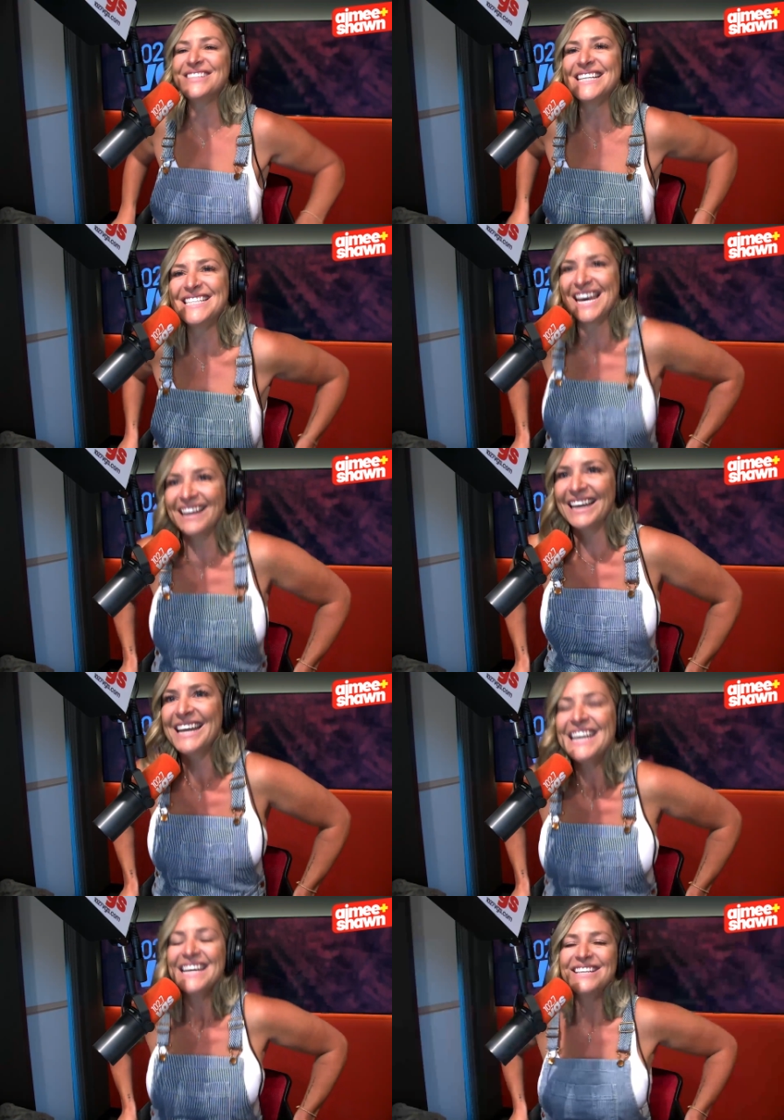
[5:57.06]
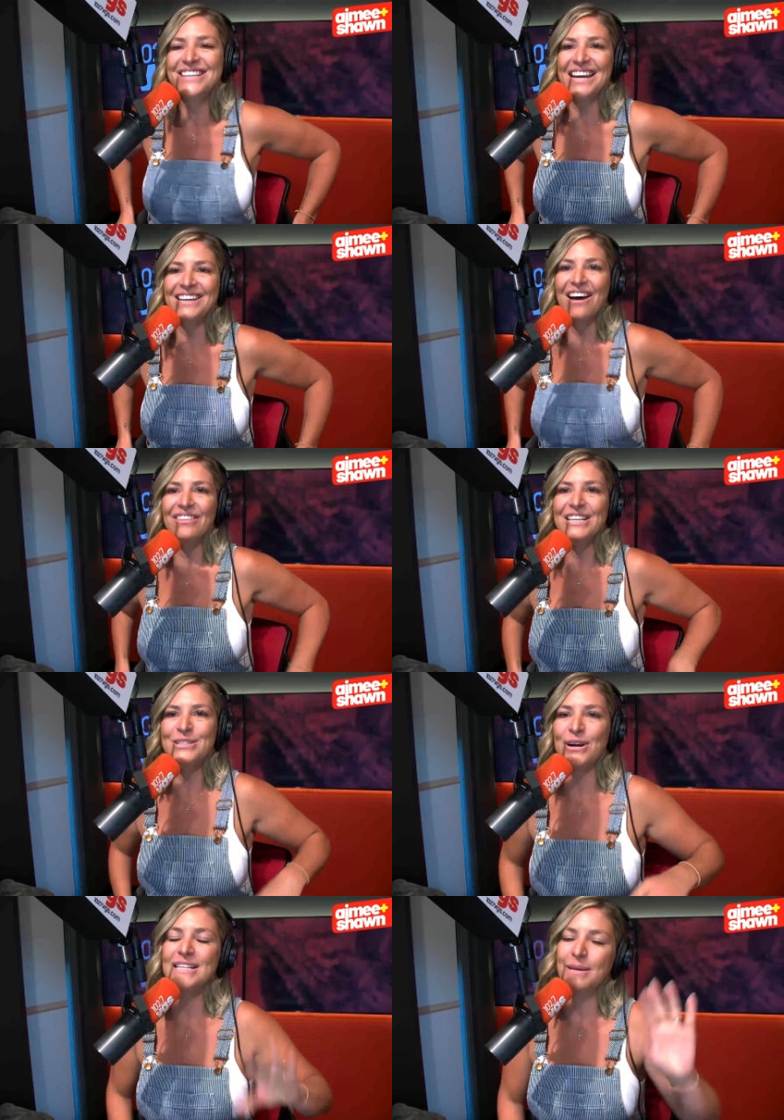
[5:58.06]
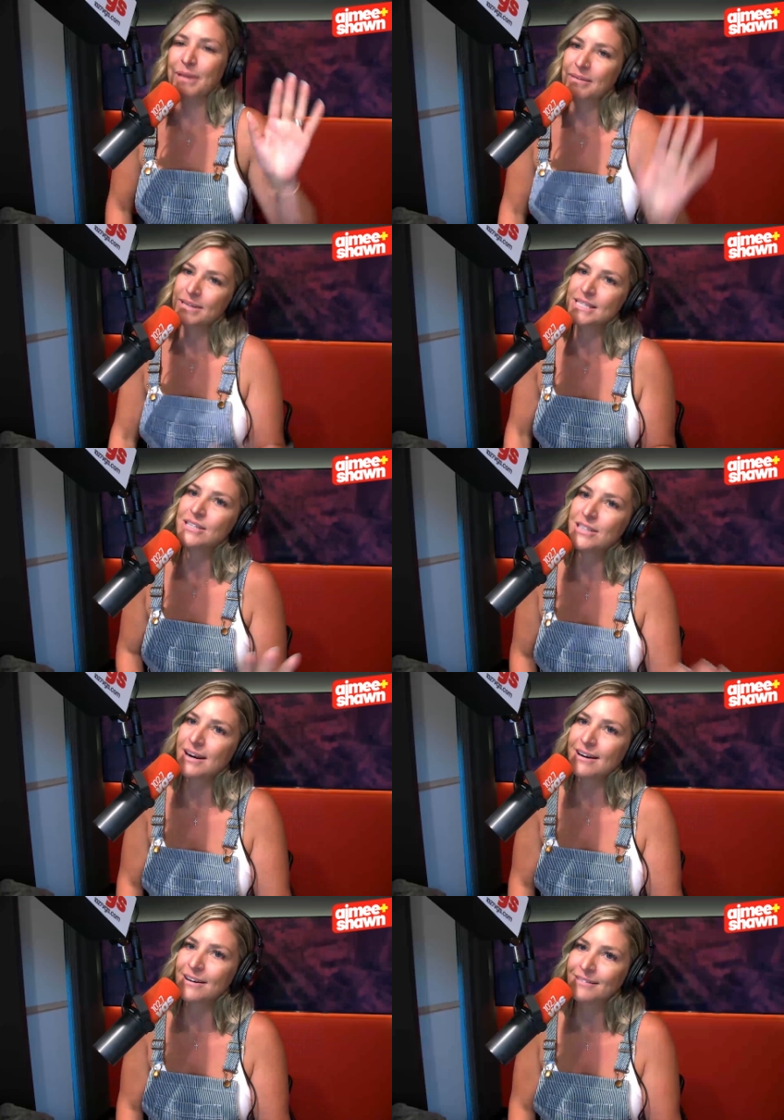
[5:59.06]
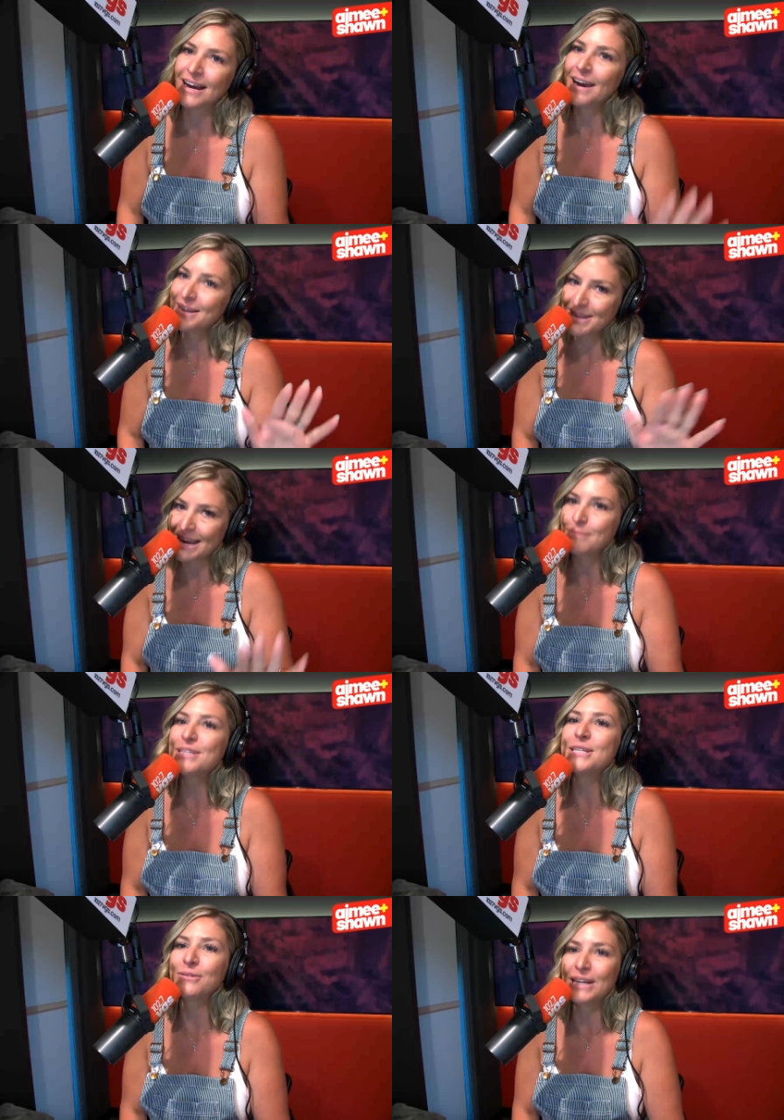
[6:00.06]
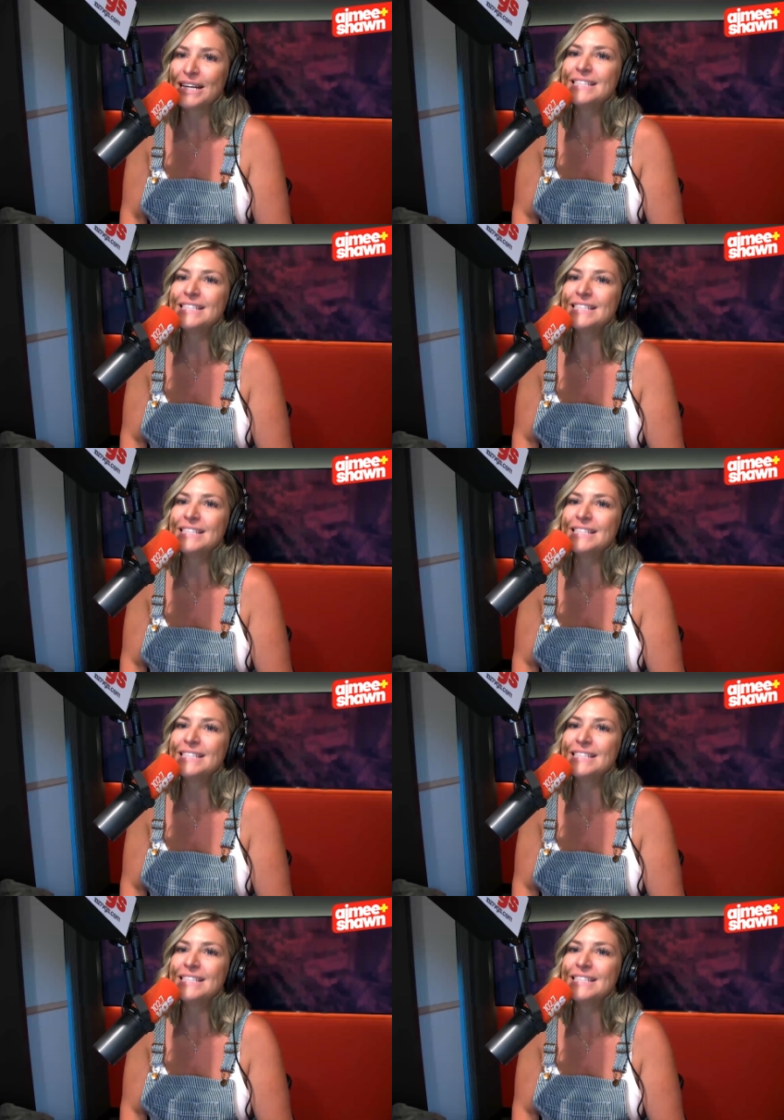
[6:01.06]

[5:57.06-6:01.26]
she's telling Jaden all these stories. I'm like, Mrs. Sharrow, I I'm still he's